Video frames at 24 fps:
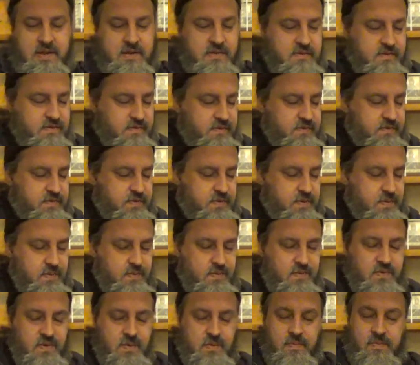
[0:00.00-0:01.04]
uh, from,
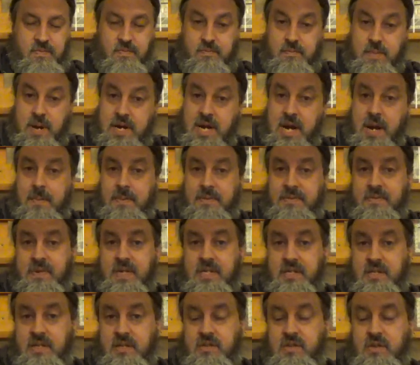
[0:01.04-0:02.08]
from my
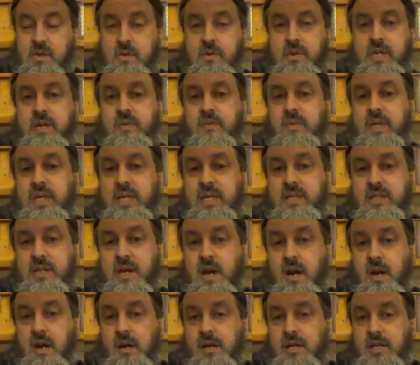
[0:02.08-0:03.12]
observation, there's no need really
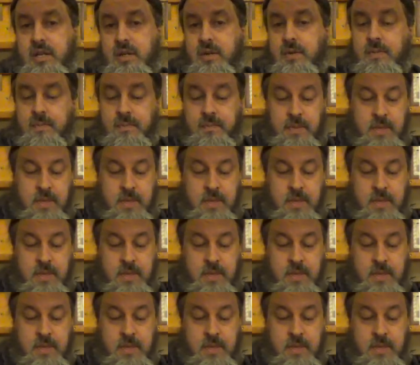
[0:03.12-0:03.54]
to argue